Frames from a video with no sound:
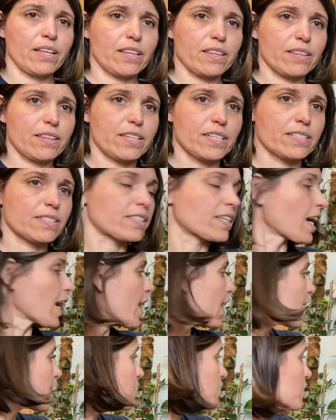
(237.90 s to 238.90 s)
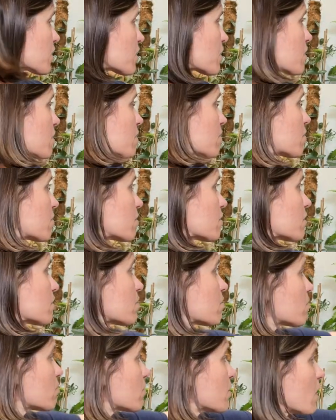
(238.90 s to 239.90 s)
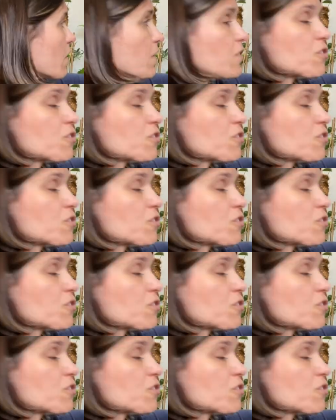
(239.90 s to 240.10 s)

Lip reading: this guy just on the